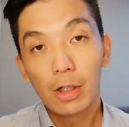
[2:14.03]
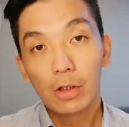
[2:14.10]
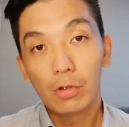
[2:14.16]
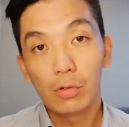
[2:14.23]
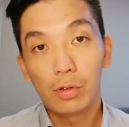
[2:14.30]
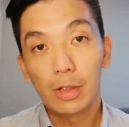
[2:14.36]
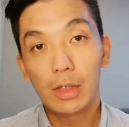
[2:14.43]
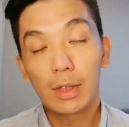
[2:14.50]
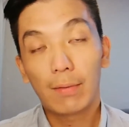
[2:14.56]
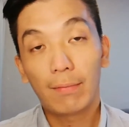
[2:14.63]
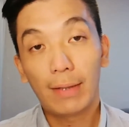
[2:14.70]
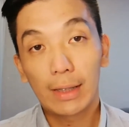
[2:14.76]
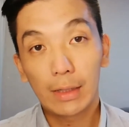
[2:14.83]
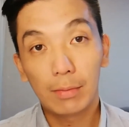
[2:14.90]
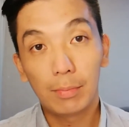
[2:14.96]
to this
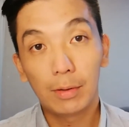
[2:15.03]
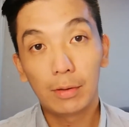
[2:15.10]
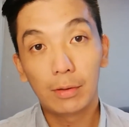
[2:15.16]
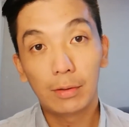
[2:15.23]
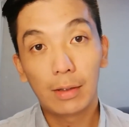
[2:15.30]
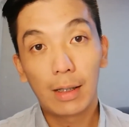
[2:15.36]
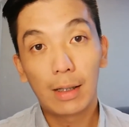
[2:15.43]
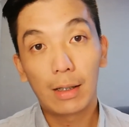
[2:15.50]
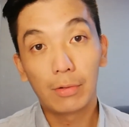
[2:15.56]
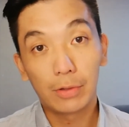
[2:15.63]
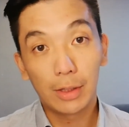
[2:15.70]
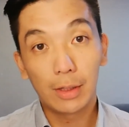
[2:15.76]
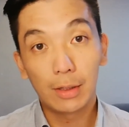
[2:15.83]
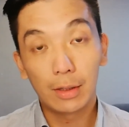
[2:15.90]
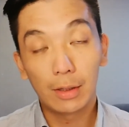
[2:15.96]
flexible
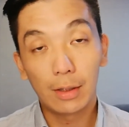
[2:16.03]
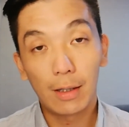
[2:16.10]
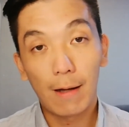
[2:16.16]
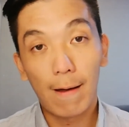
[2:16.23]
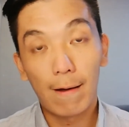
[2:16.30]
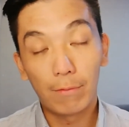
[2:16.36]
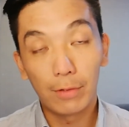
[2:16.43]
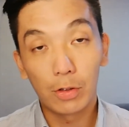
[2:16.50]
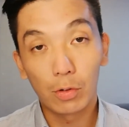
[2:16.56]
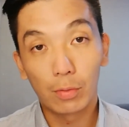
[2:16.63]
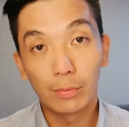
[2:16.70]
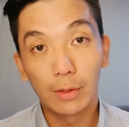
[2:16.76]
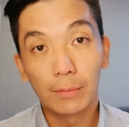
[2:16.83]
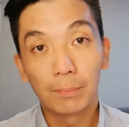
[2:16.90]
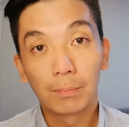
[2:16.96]
housing
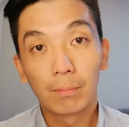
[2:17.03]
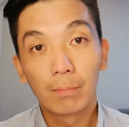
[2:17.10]
withdrawal,